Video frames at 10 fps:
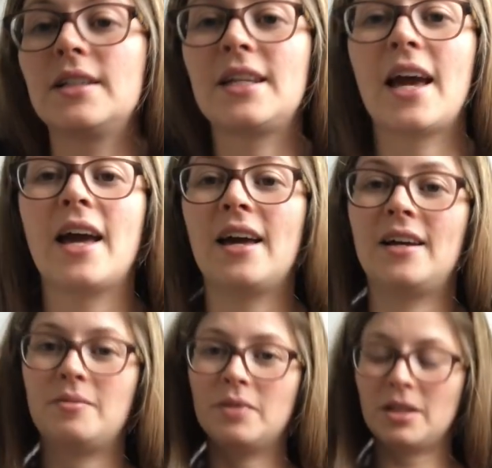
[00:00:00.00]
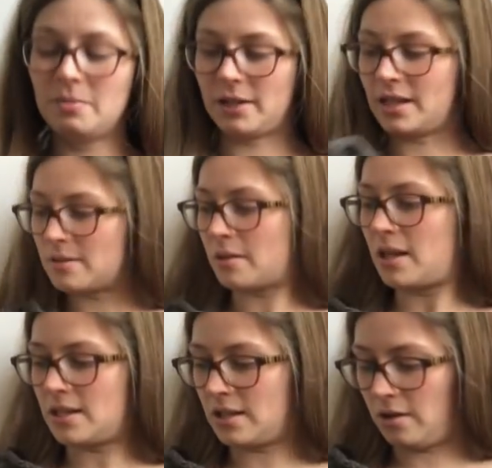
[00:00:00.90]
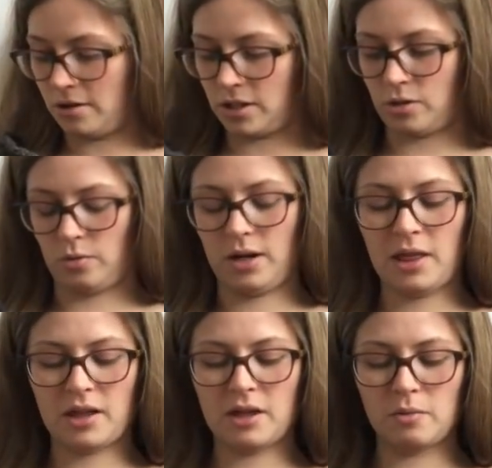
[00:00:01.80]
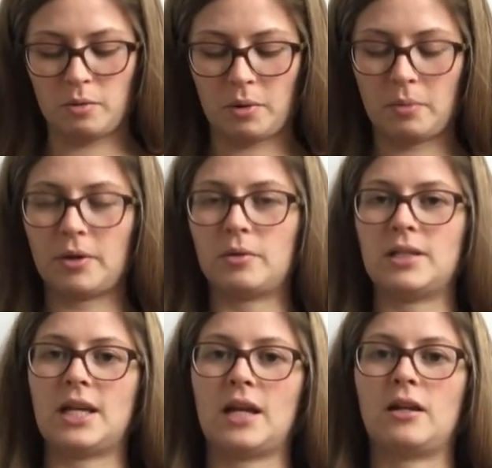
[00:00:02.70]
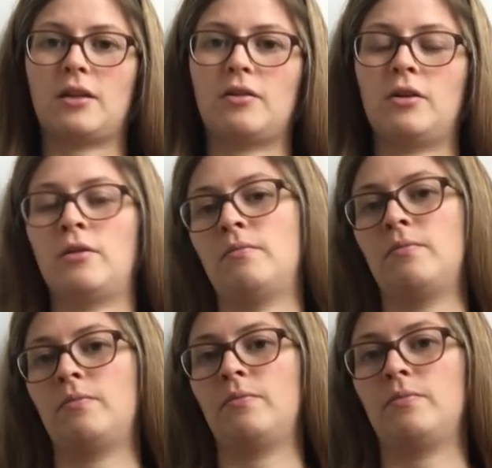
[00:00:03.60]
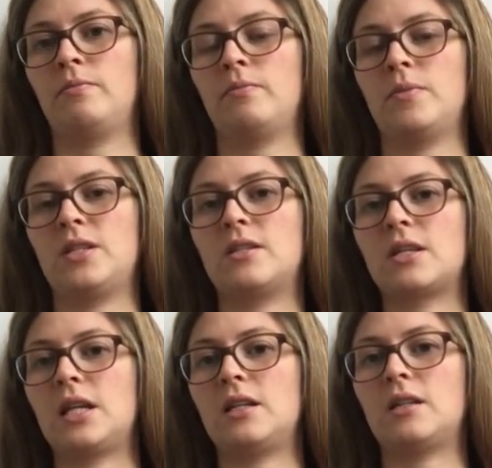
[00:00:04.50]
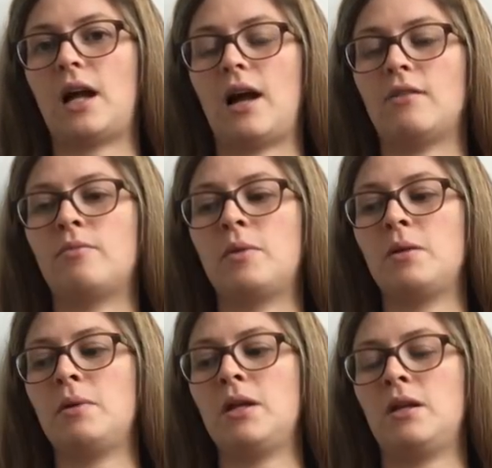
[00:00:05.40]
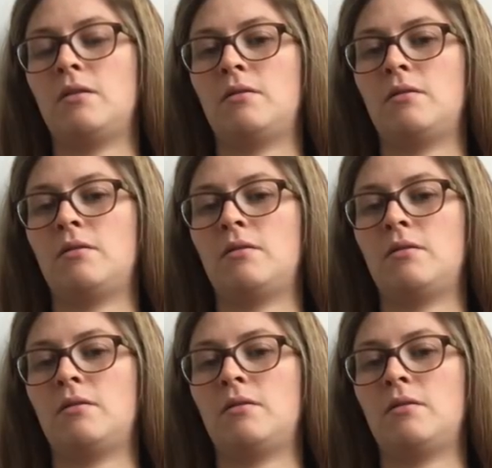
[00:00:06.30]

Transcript: yeah, I'm really pleased with this and how it's going. I think it will probably only take another skein and a half maybe